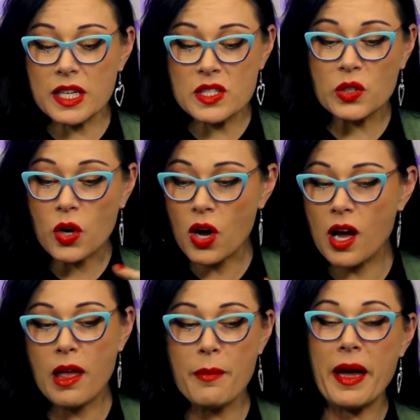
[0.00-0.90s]
these are
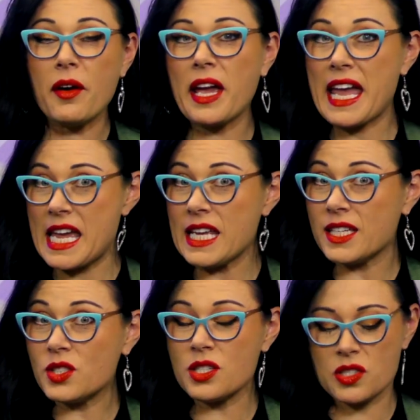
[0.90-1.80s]
all about eight
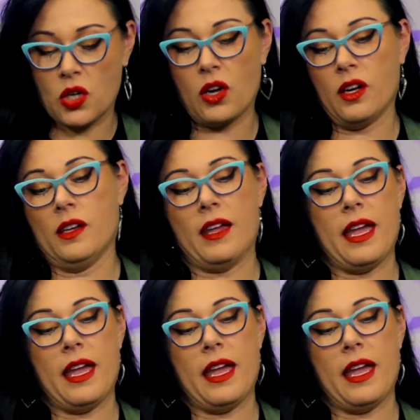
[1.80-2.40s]
inches tall,